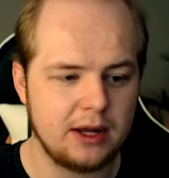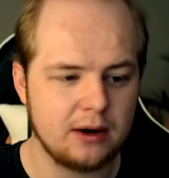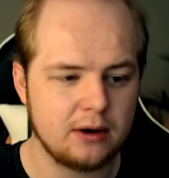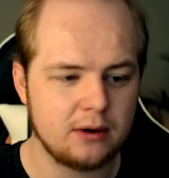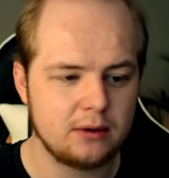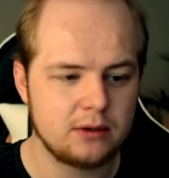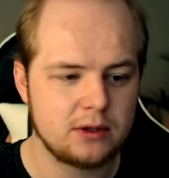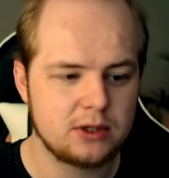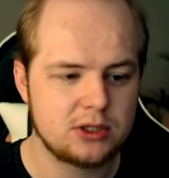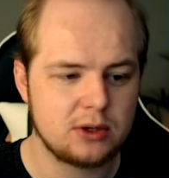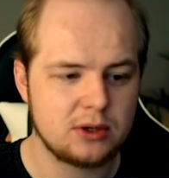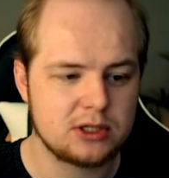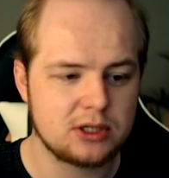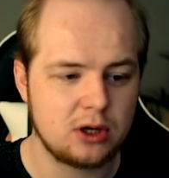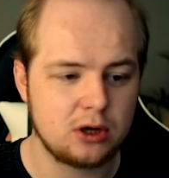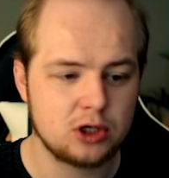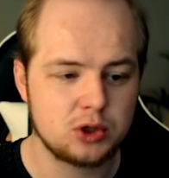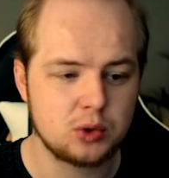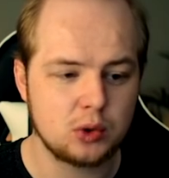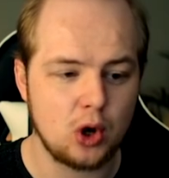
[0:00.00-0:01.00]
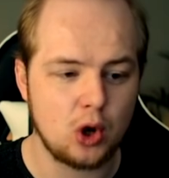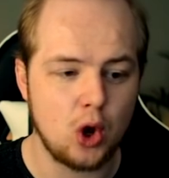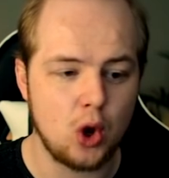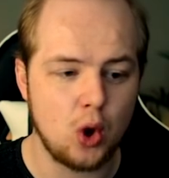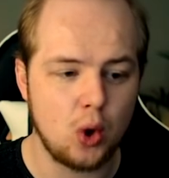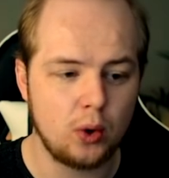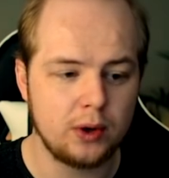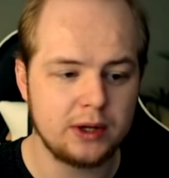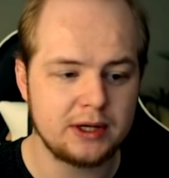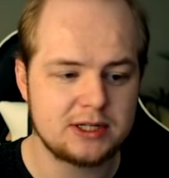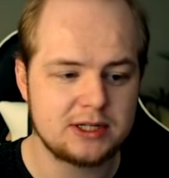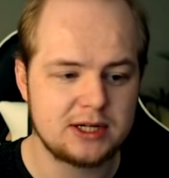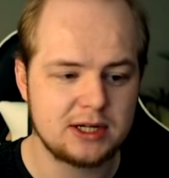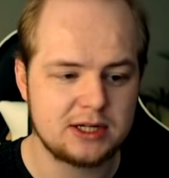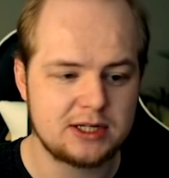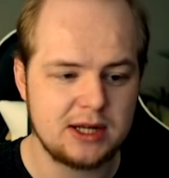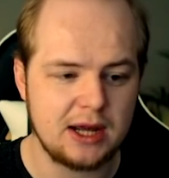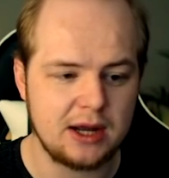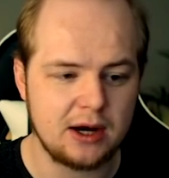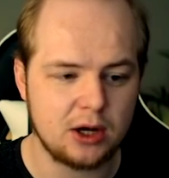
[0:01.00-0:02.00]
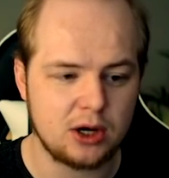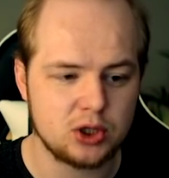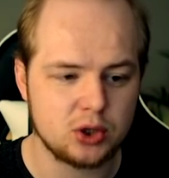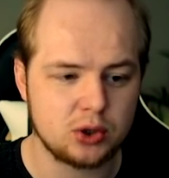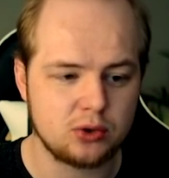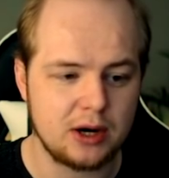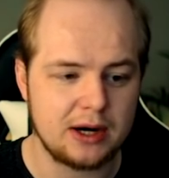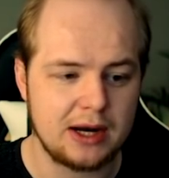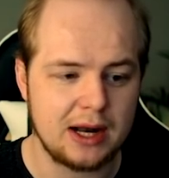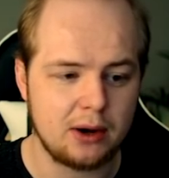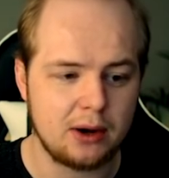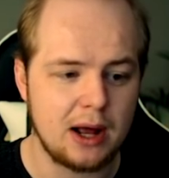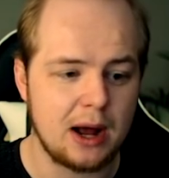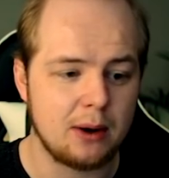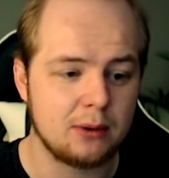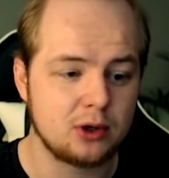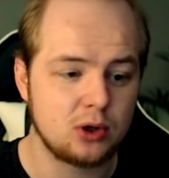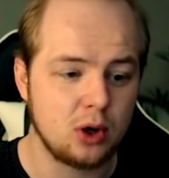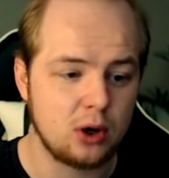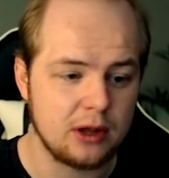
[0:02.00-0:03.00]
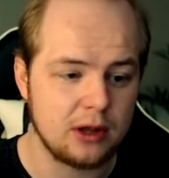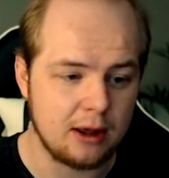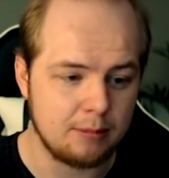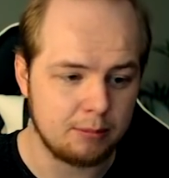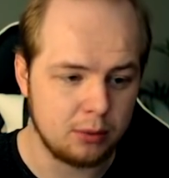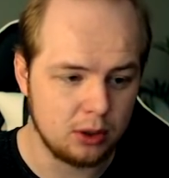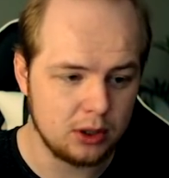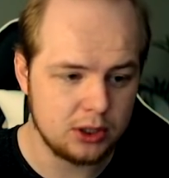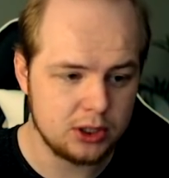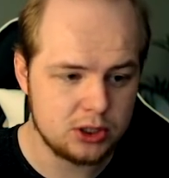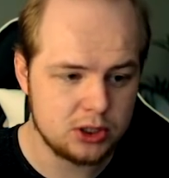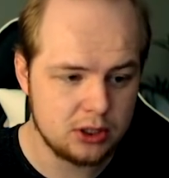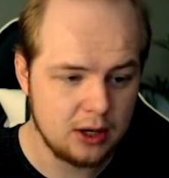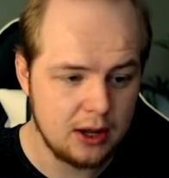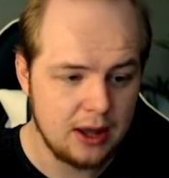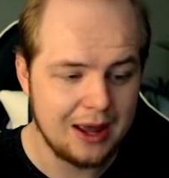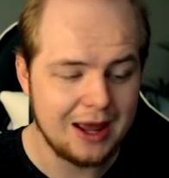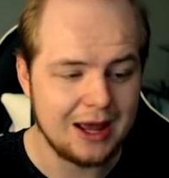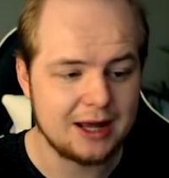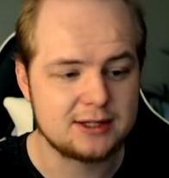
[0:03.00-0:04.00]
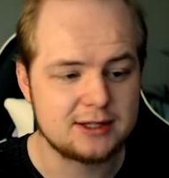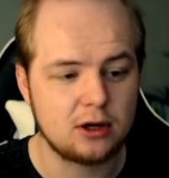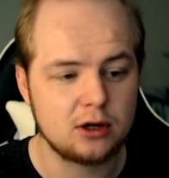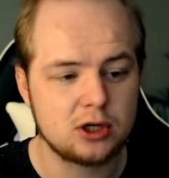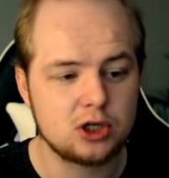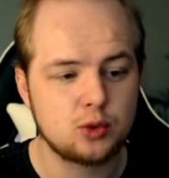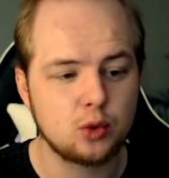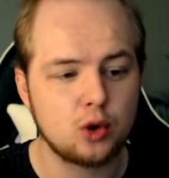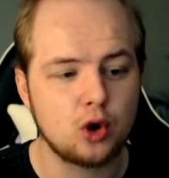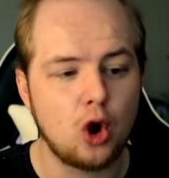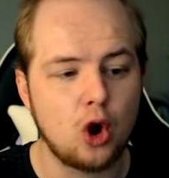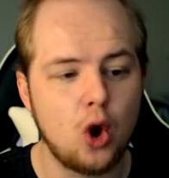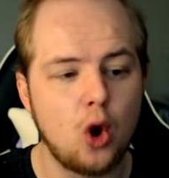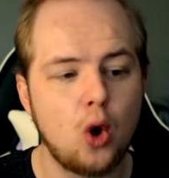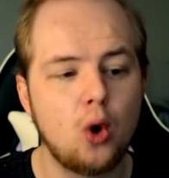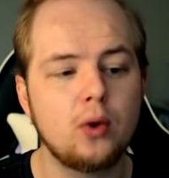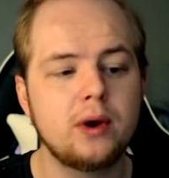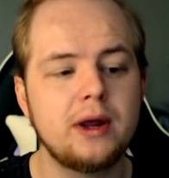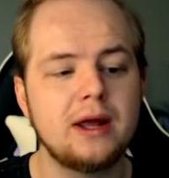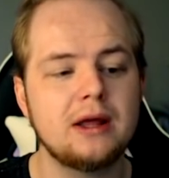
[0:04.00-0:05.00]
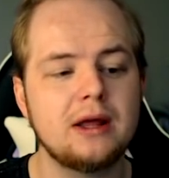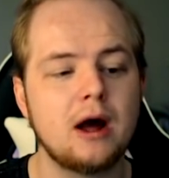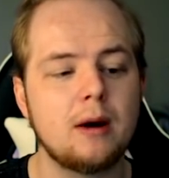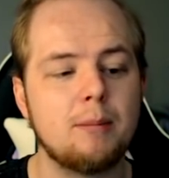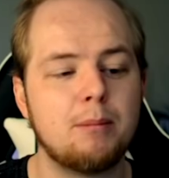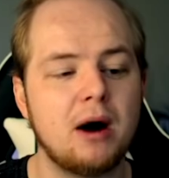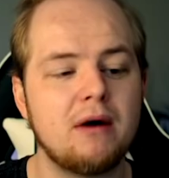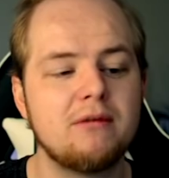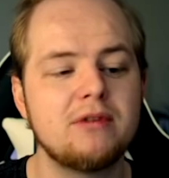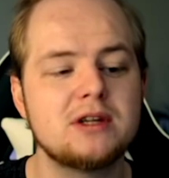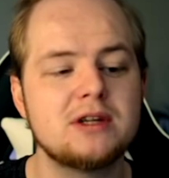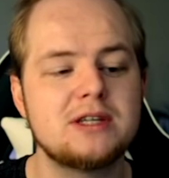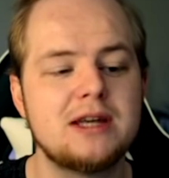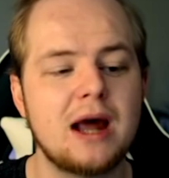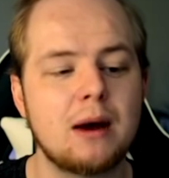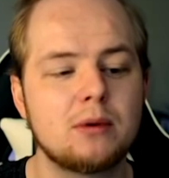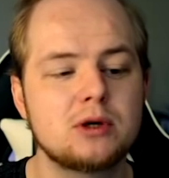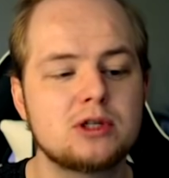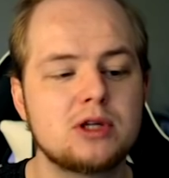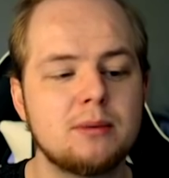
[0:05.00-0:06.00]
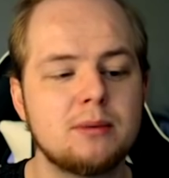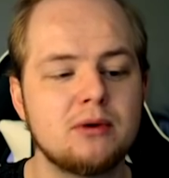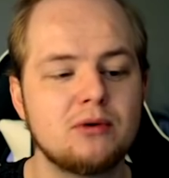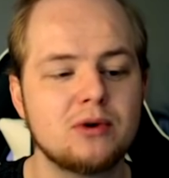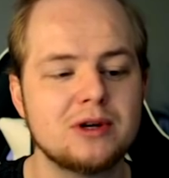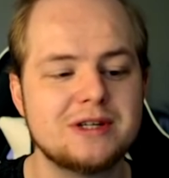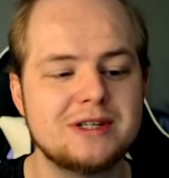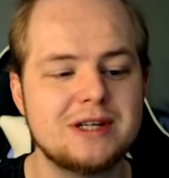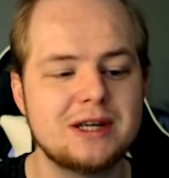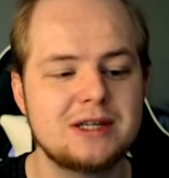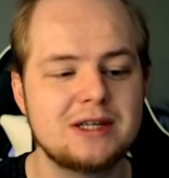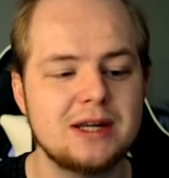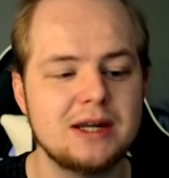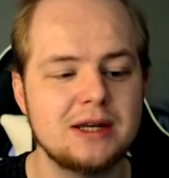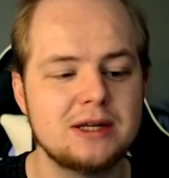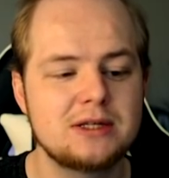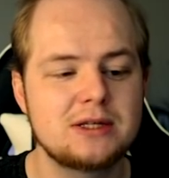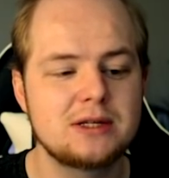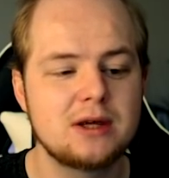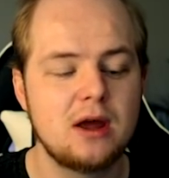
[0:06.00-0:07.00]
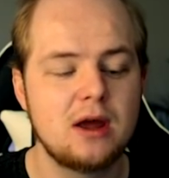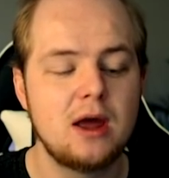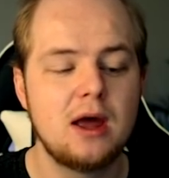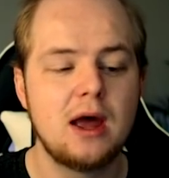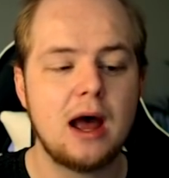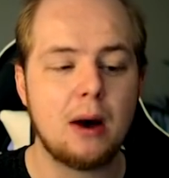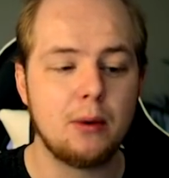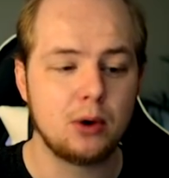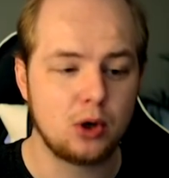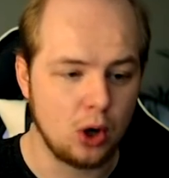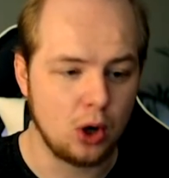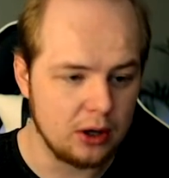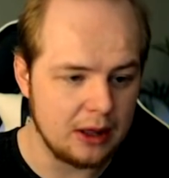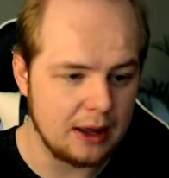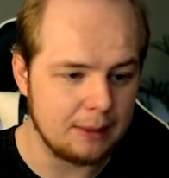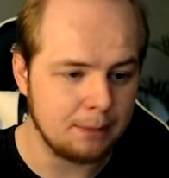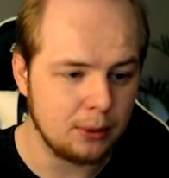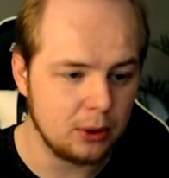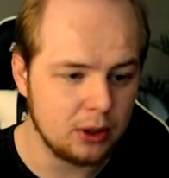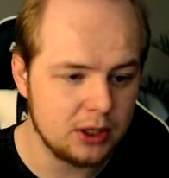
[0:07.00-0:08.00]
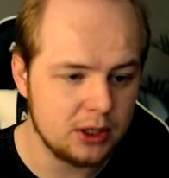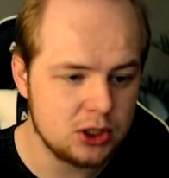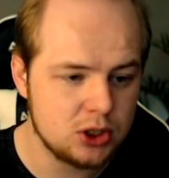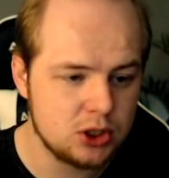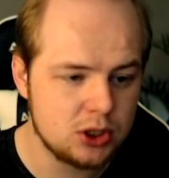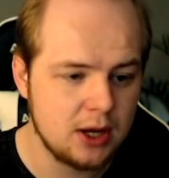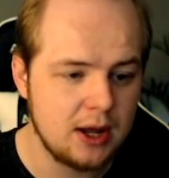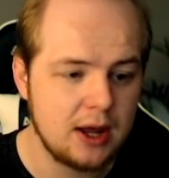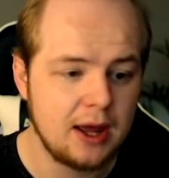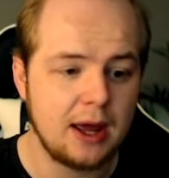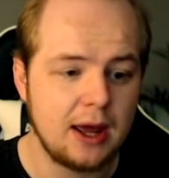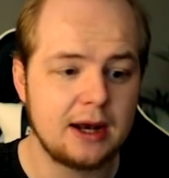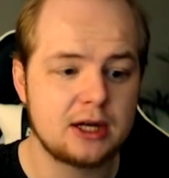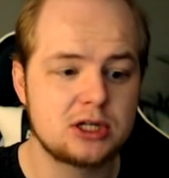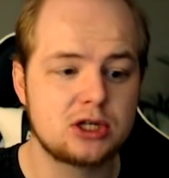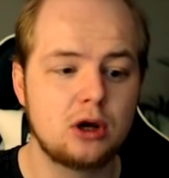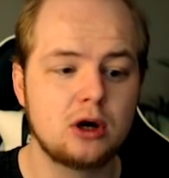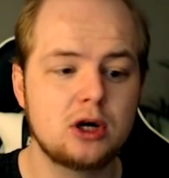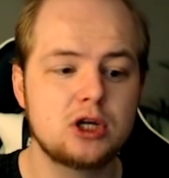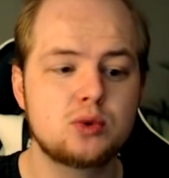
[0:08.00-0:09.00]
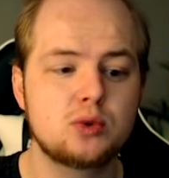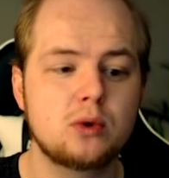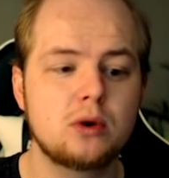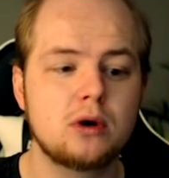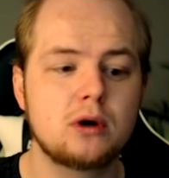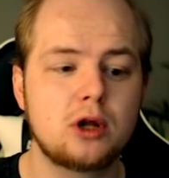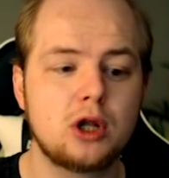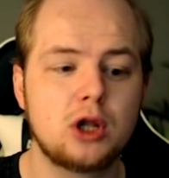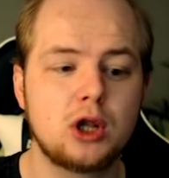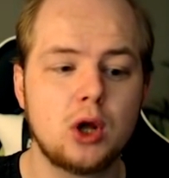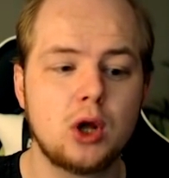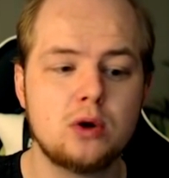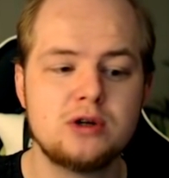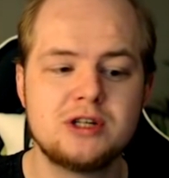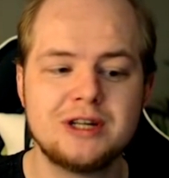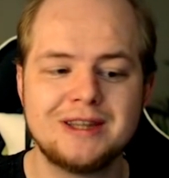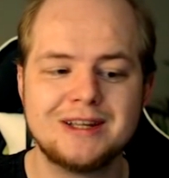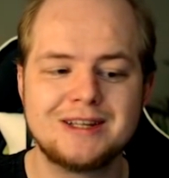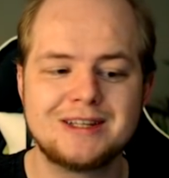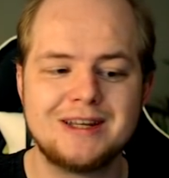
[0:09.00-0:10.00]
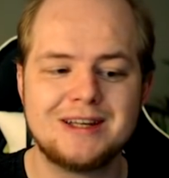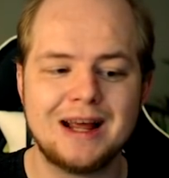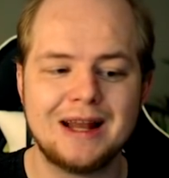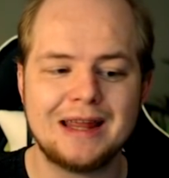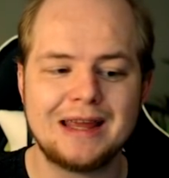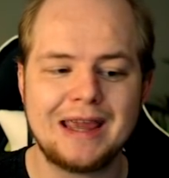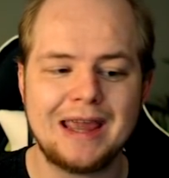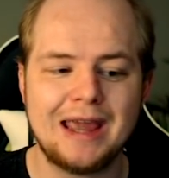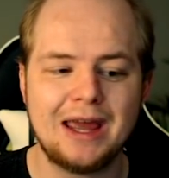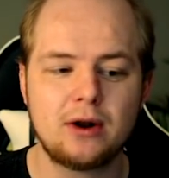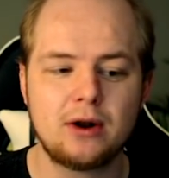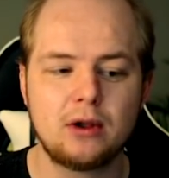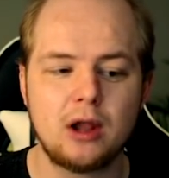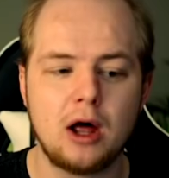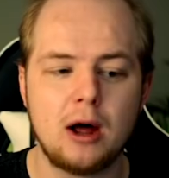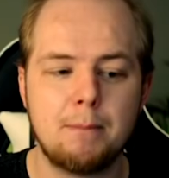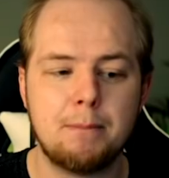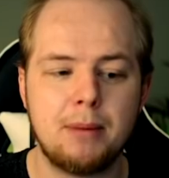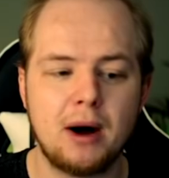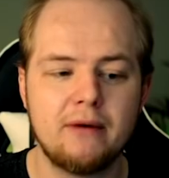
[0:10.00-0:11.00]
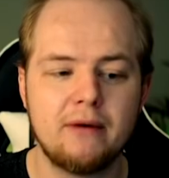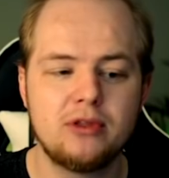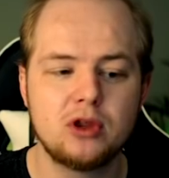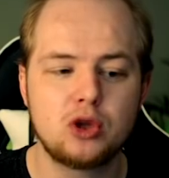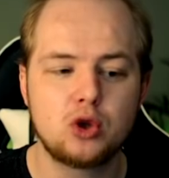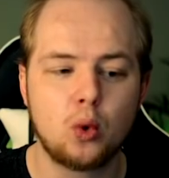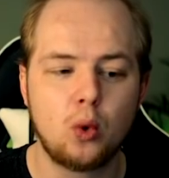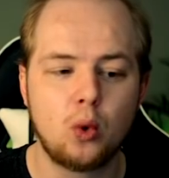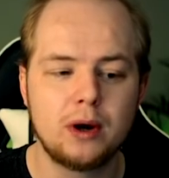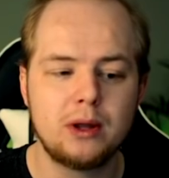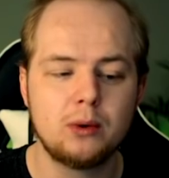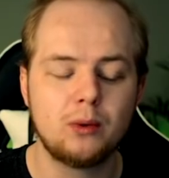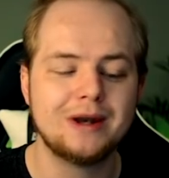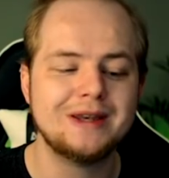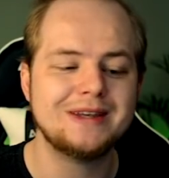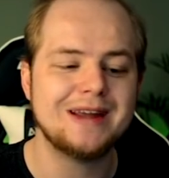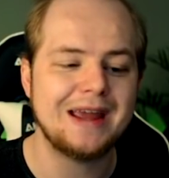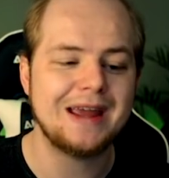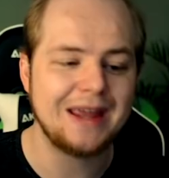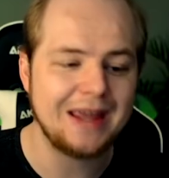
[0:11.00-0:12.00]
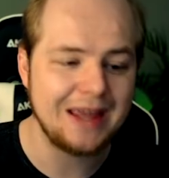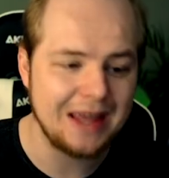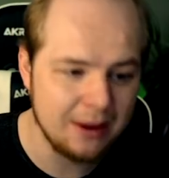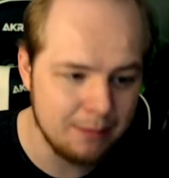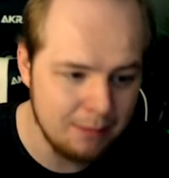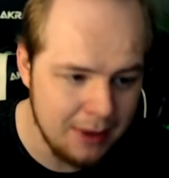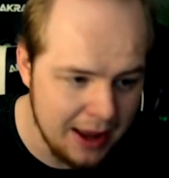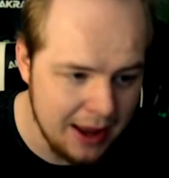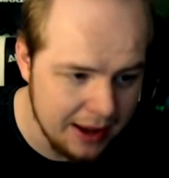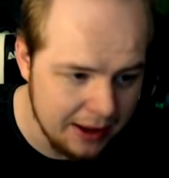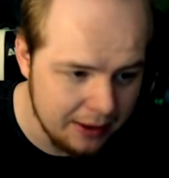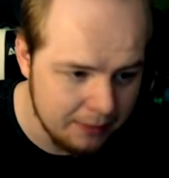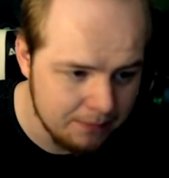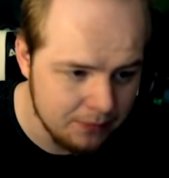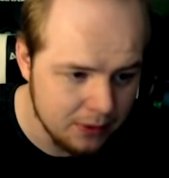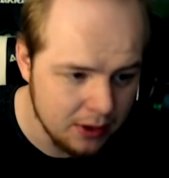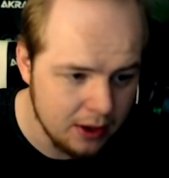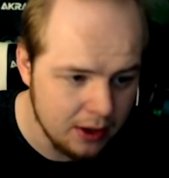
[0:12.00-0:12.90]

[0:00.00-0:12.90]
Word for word: here. So as long as we're holding sixty-eight hundred right now, I would call that bullish. As long as we're holding above this downward sloping resistance, I would call that bullish. And as long as we're closing this daily candle above the twenty-one day E M A,